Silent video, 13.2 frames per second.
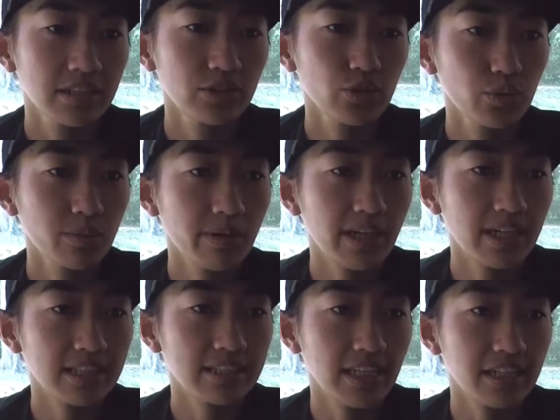do my
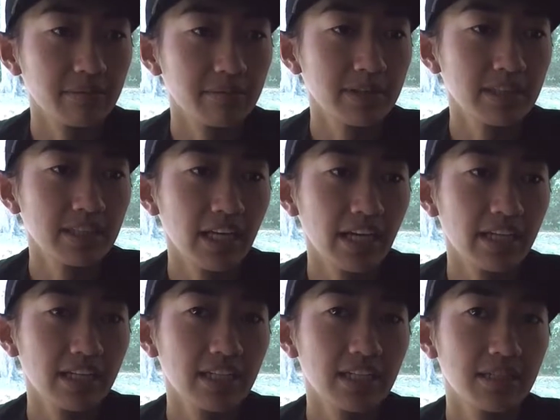assignment,
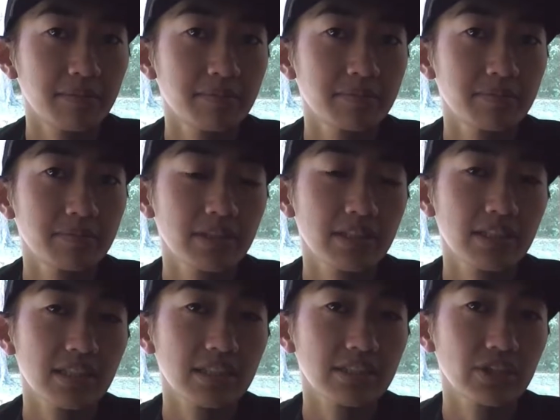like
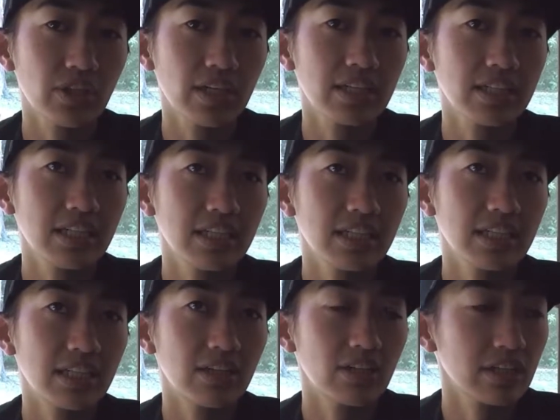training
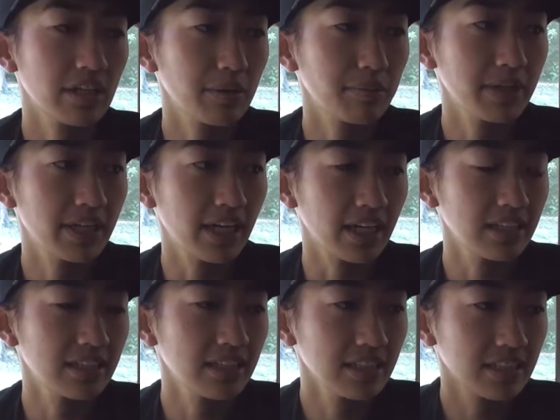or
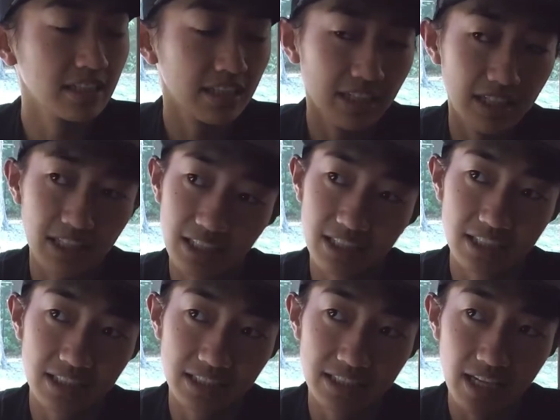replicating the
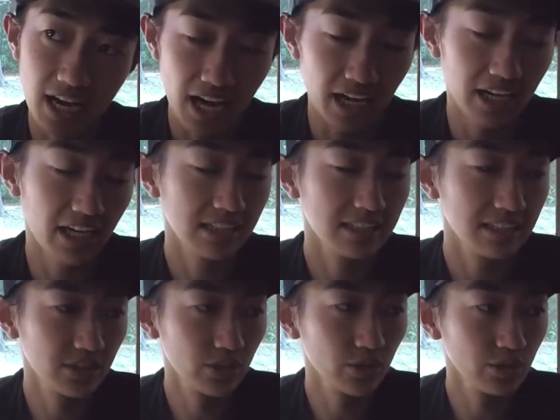high
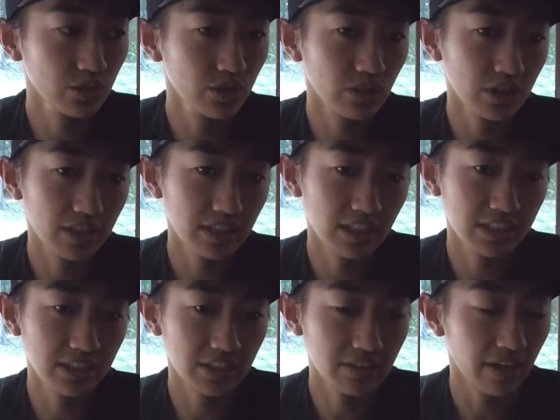altitude or
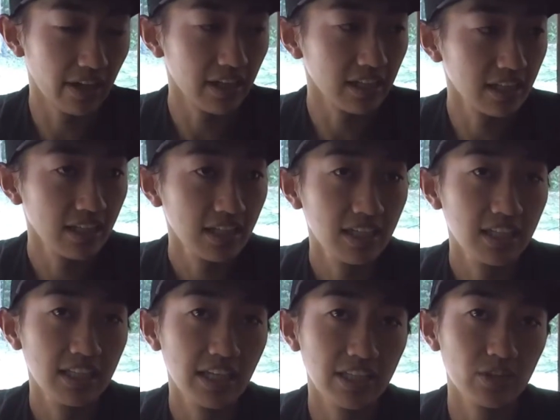the terrain.
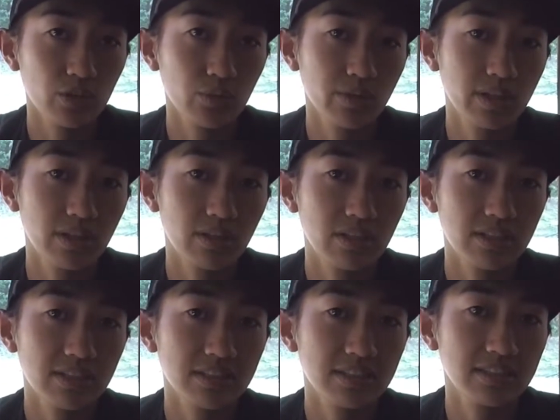Like doing all
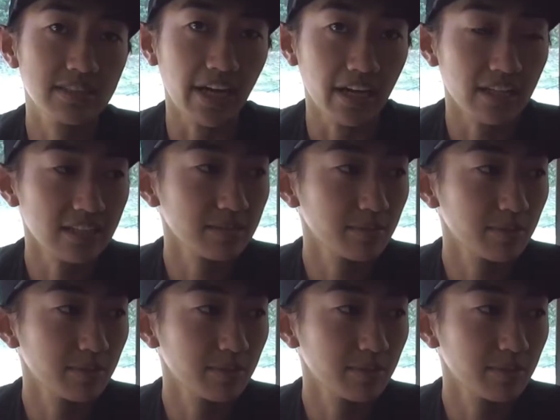these stairs,